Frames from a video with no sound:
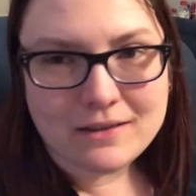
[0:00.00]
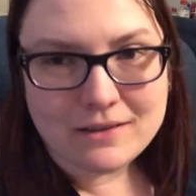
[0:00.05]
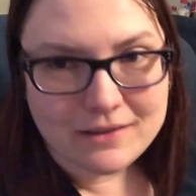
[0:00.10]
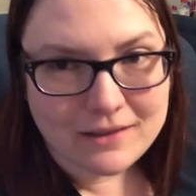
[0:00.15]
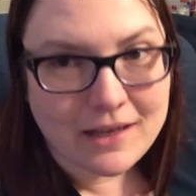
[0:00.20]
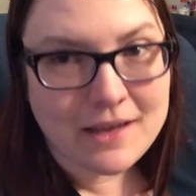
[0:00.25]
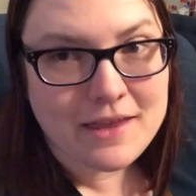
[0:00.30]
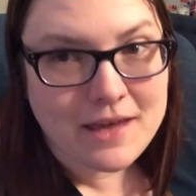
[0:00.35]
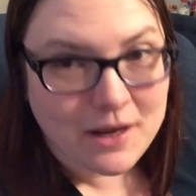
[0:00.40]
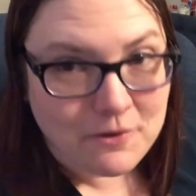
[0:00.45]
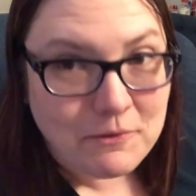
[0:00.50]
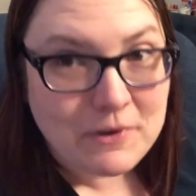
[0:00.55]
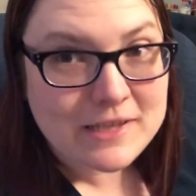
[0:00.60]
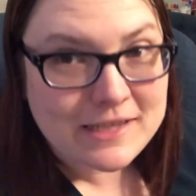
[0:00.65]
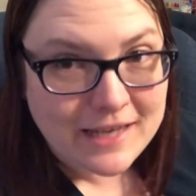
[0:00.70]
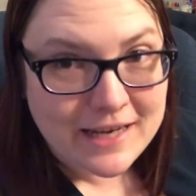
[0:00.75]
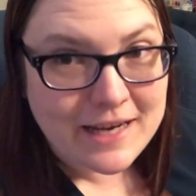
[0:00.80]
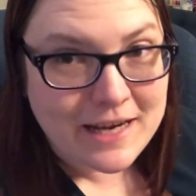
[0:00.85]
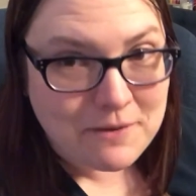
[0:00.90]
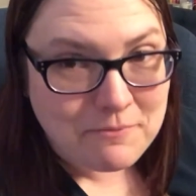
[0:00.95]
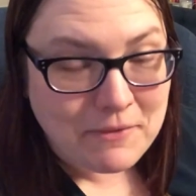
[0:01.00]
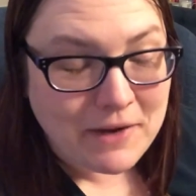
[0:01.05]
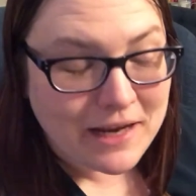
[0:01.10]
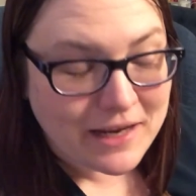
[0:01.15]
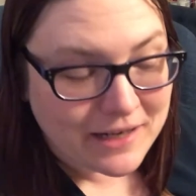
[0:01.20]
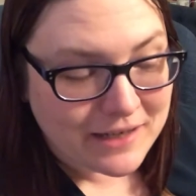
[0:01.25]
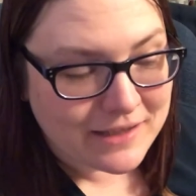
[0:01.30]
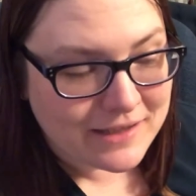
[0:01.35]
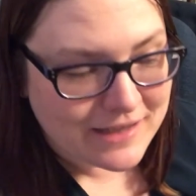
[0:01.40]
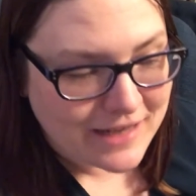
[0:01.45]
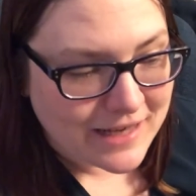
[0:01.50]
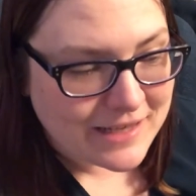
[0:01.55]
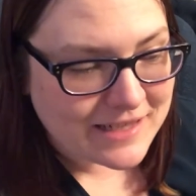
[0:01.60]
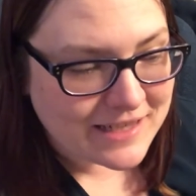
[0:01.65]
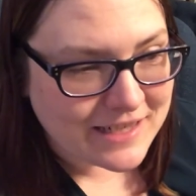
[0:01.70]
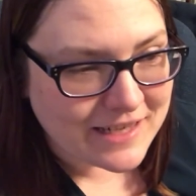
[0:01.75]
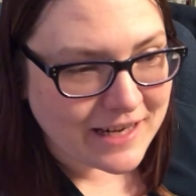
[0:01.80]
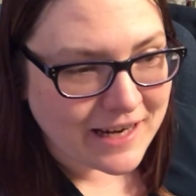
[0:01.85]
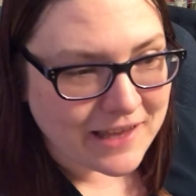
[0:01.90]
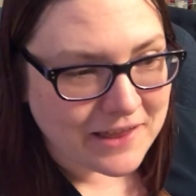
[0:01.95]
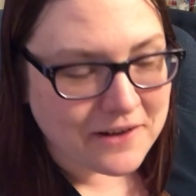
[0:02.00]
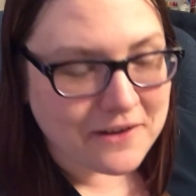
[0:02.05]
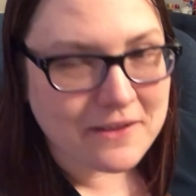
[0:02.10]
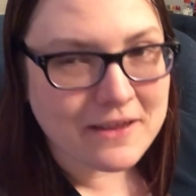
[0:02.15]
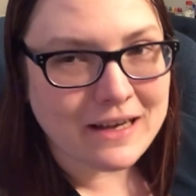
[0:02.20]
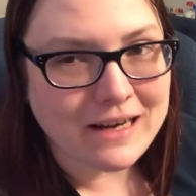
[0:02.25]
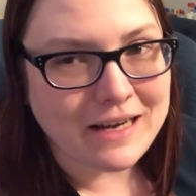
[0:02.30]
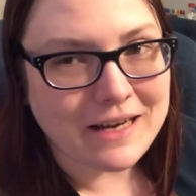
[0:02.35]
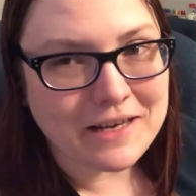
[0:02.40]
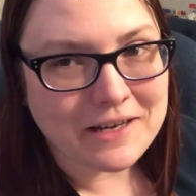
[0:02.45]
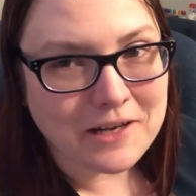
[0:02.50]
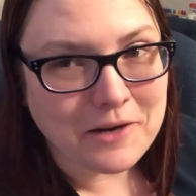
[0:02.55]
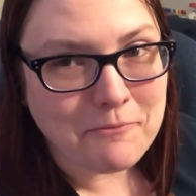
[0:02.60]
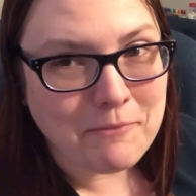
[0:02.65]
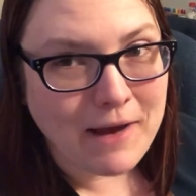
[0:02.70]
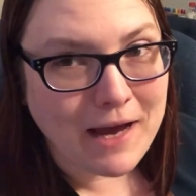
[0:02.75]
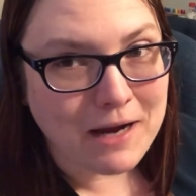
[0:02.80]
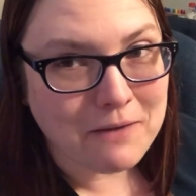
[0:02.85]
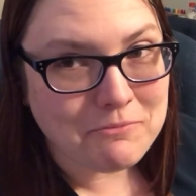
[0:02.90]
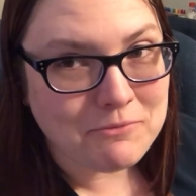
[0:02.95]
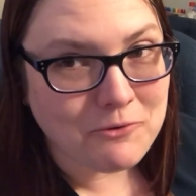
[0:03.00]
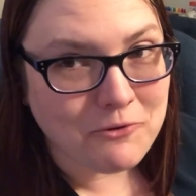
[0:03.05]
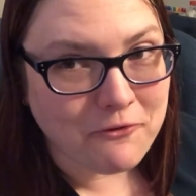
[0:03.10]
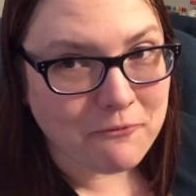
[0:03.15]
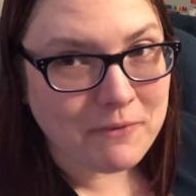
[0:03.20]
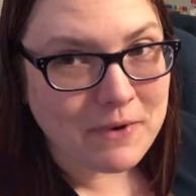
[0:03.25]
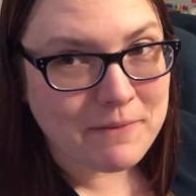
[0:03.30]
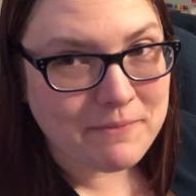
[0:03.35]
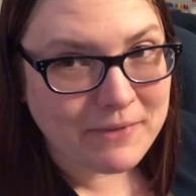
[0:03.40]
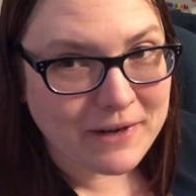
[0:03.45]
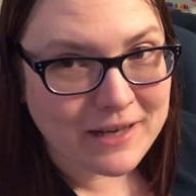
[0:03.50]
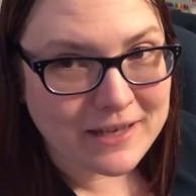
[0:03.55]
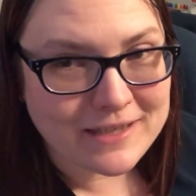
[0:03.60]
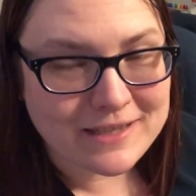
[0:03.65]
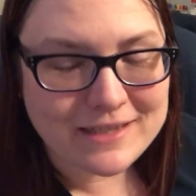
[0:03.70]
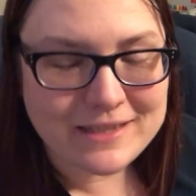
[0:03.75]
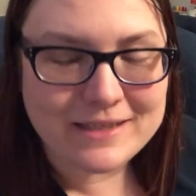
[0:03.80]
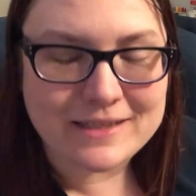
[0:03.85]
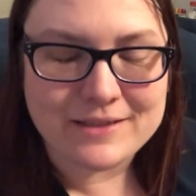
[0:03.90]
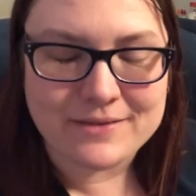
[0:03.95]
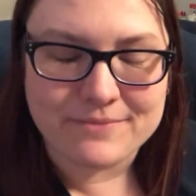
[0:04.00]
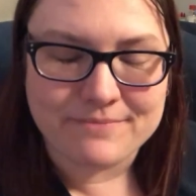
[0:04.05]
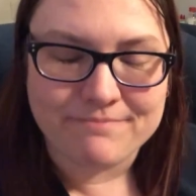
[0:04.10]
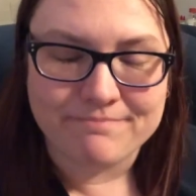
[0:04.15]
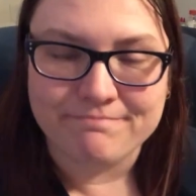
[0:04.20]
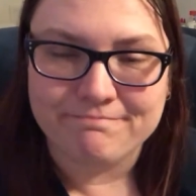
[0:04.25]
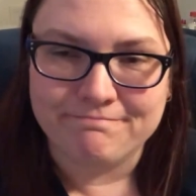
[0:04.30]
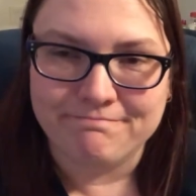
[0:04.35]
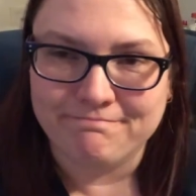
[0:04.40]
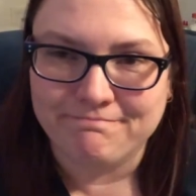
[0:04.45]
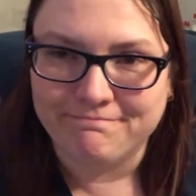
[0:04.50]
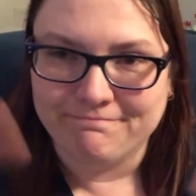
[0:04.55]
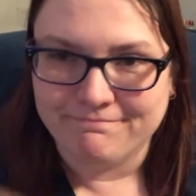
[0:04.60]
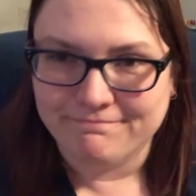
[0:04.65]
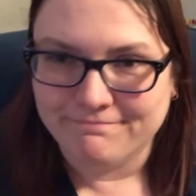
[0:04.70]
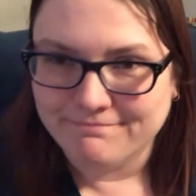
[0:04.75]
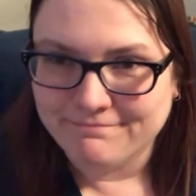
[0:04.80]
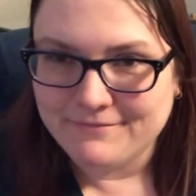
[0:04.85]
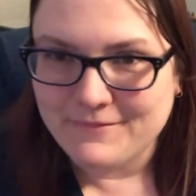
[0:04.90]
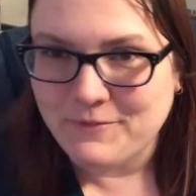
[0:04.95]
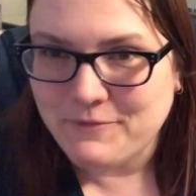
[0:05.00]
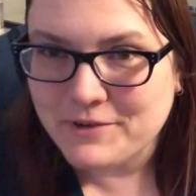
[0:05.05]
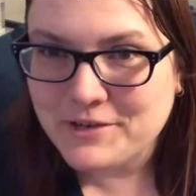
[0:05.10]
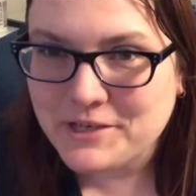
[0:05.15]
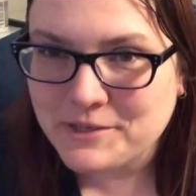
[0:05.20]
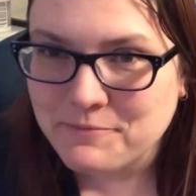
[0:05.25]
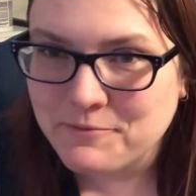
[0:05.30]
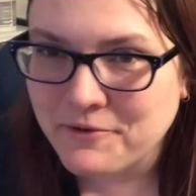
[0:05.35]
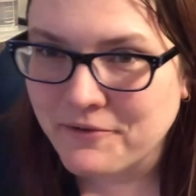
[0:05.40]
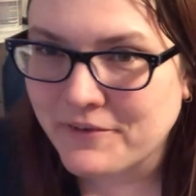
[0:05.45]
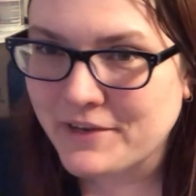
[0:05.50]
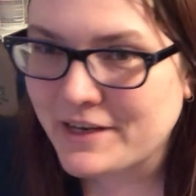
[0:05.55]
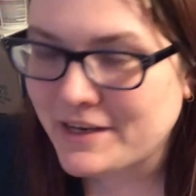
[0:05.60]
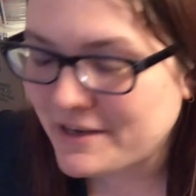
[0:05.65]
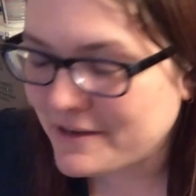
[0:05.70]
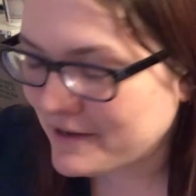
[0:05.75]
And then once I get my desk together, then I can unpack more of my boxes. We just moved in